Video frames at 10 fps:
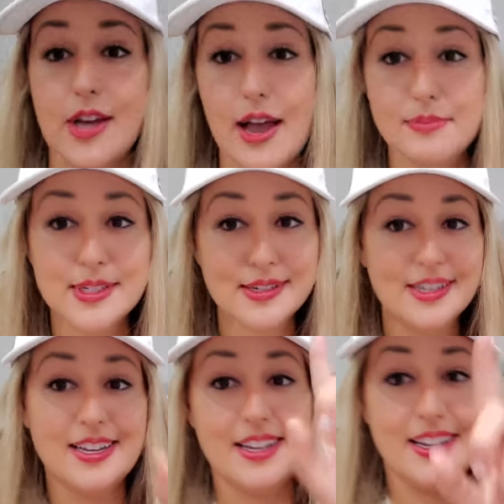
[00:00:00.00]
times.
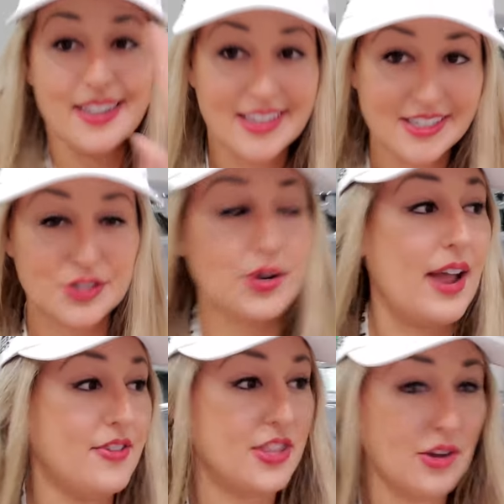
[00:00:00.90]
Get to
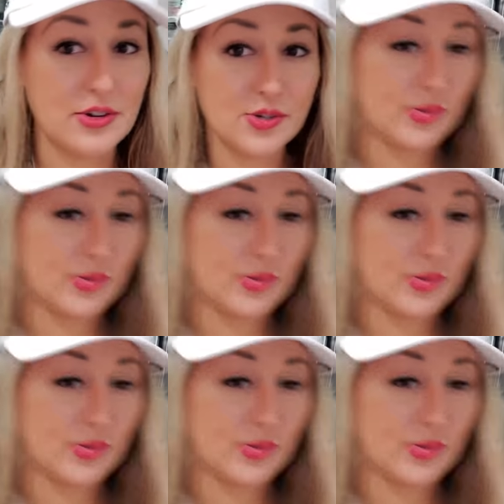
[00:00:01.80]
drive it. The owner's